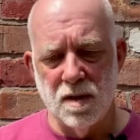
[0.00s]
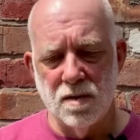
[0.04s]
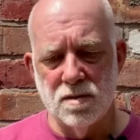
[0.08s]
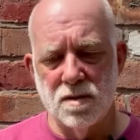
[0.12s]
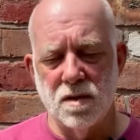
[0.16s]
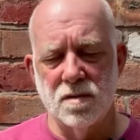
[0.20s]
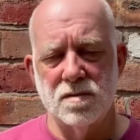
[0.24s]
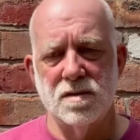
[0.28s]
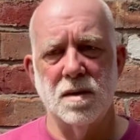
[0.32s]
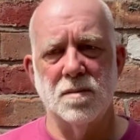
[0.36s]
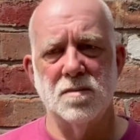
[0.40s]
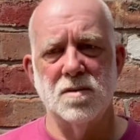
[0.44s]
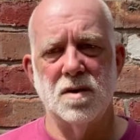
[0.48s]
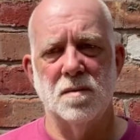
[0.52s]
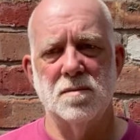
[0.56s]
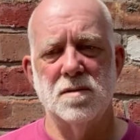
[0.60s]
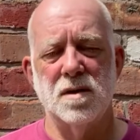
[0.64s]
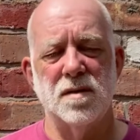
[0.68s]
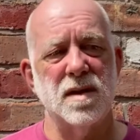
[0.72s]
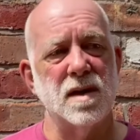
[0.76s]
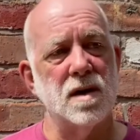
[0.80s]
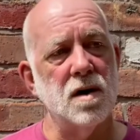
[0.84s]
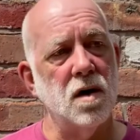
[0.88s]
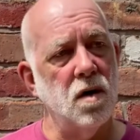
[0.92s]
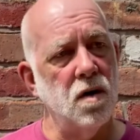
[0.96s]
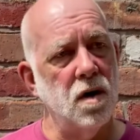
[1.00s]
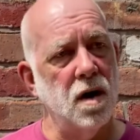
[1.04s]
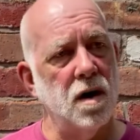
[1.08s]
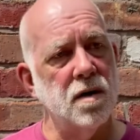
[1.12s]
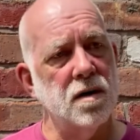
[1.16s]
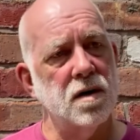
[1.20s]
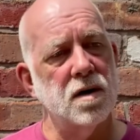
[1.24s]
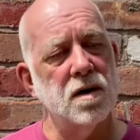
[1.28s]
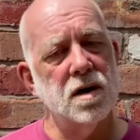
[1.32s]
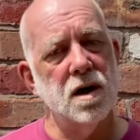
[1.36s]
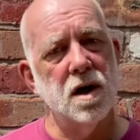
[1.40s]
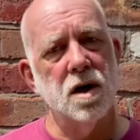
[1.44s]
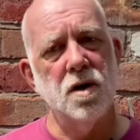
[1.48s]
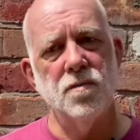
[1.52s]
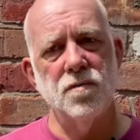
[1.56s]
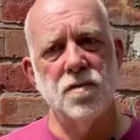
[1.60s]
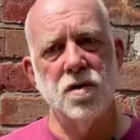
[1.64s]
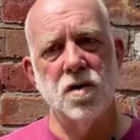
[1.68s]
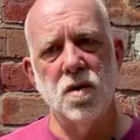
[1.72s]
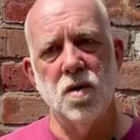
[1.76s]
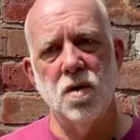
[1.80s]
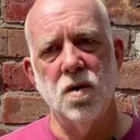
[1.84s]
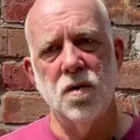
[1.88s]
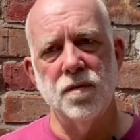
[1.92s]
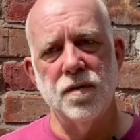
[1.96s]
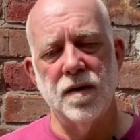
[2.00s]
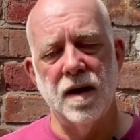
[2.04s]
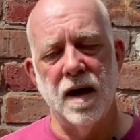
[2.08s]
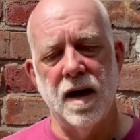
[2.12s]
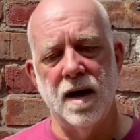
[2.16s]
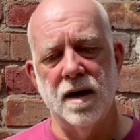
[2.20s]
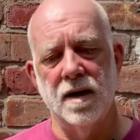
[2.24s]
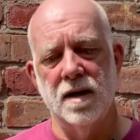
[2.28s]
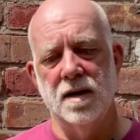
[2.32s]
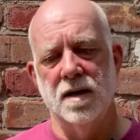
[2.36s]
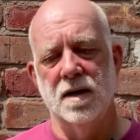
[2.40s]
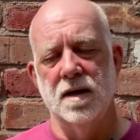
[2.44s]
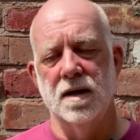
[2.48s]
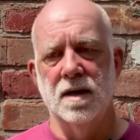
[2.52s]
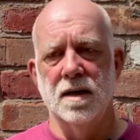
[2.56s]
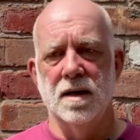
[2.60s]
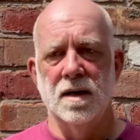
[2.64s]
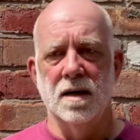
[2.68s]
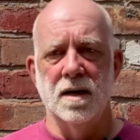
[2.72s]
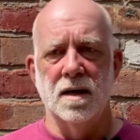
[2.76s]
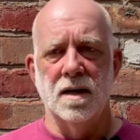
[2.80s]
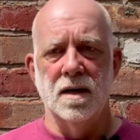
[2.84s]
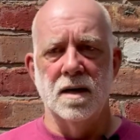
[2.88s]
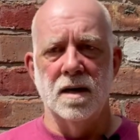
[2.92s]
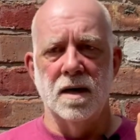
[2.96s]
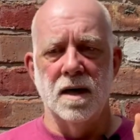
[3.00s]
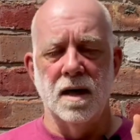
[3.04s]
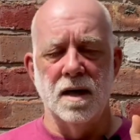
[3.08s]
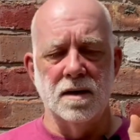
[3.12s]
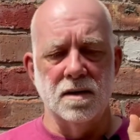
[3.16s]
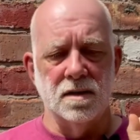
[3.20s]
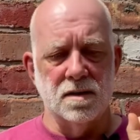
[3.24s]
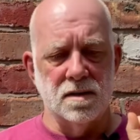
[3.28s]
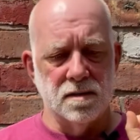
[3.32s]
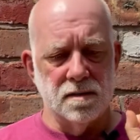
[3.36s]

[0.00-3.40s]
so sometimes I think, oh, I'm going to go and record that, and